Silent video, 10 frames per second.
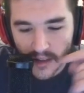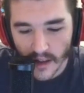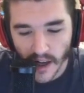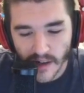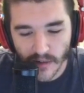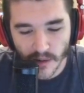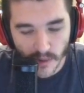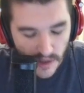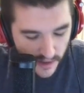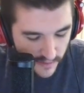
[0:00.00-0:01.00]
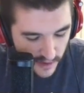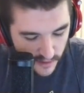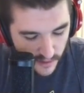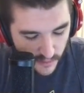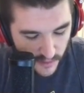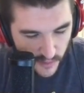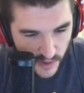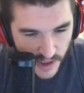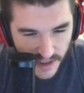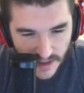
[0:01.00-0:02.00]
I don't know. I want to give Allura one more
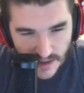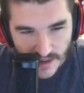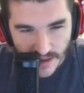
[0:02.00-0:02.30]
chance.